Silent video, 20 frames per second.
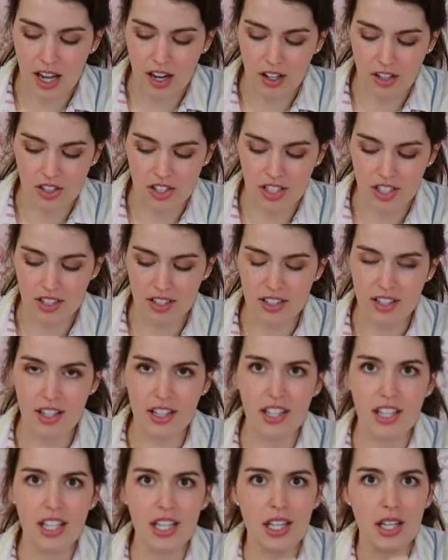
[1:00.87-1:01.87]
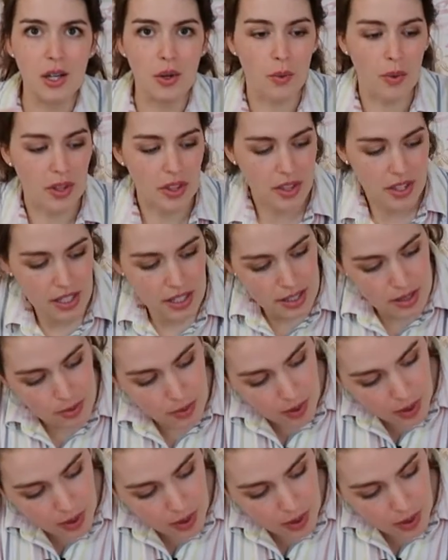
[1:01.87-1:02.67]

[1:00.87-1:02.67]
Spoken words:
action. With this